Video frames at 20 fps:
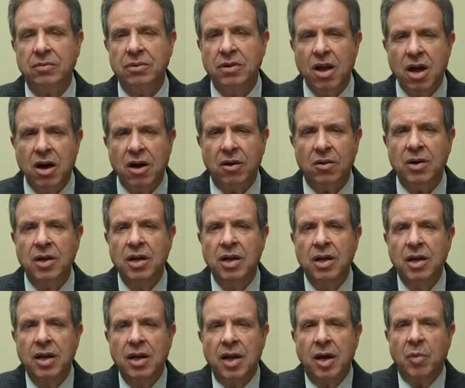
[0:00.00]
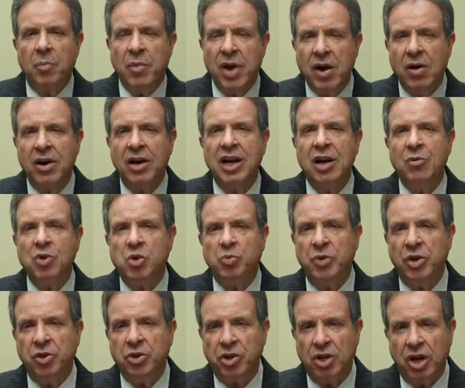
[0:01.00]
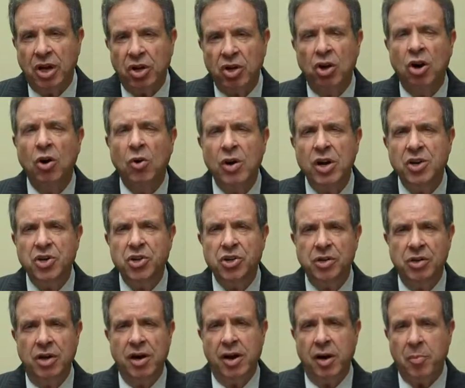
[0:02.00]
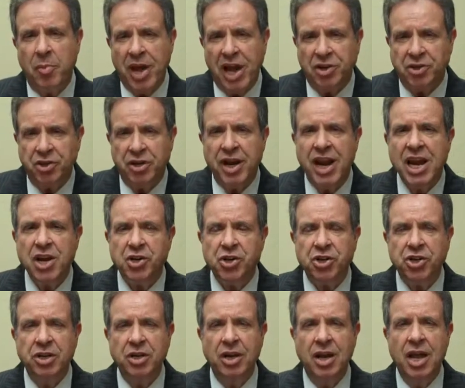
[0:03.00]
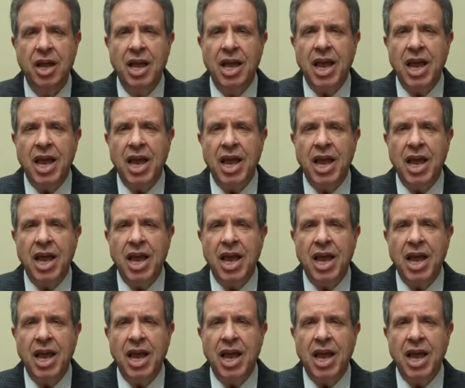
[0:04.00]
No, America was built on courage, on imagination,